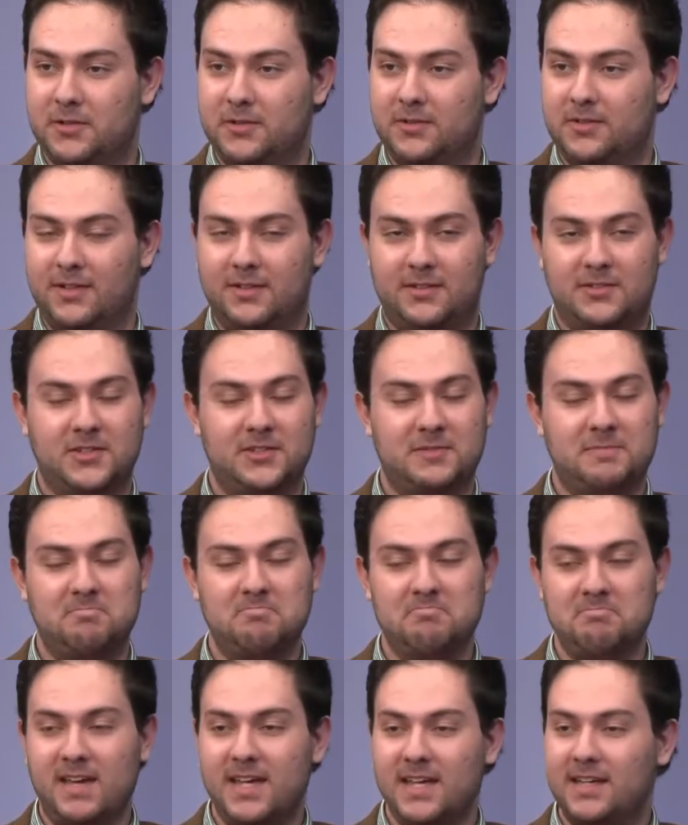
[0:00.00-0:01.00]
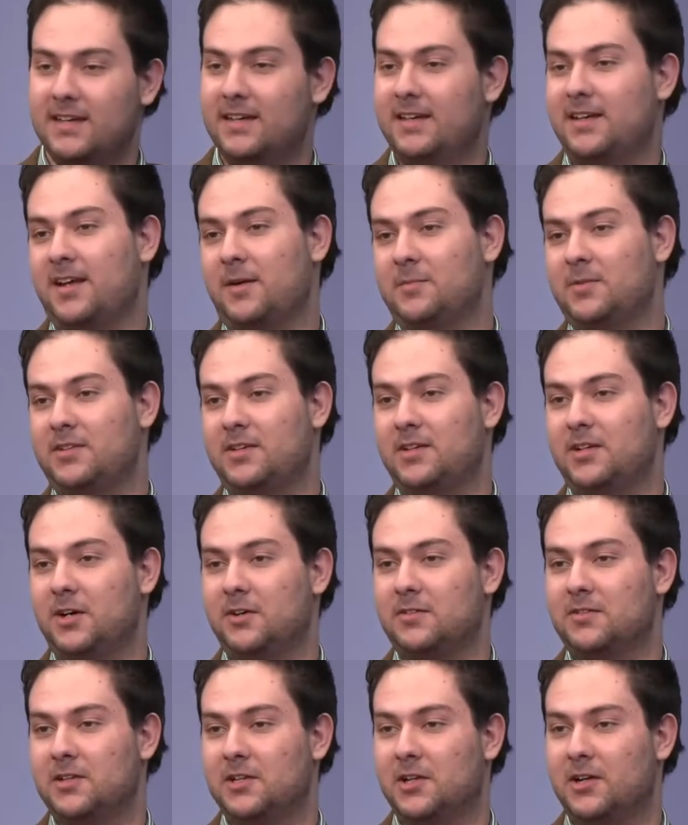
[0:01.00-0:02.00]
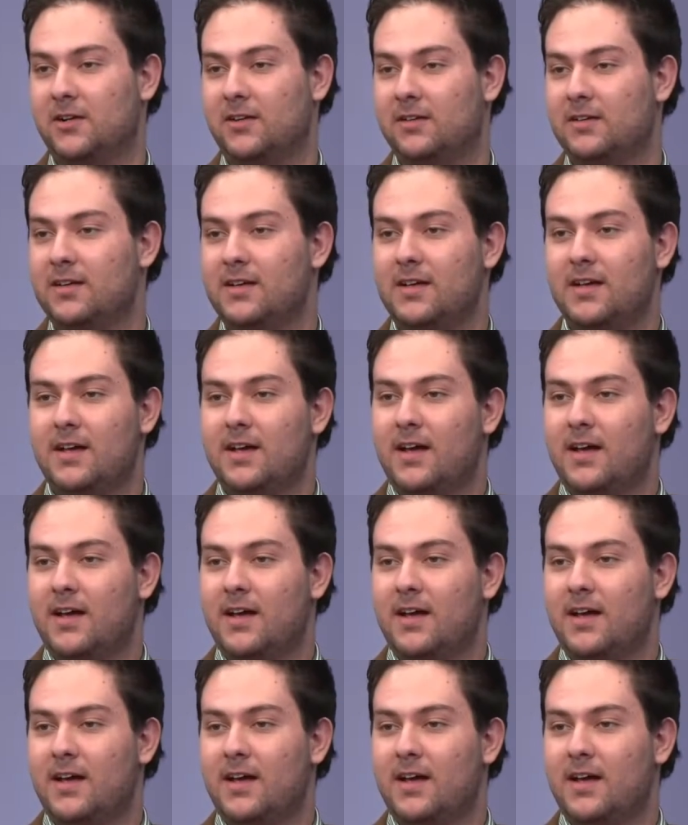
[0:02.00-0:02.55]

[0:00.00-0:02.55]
roots. He's just making it up as he goes along.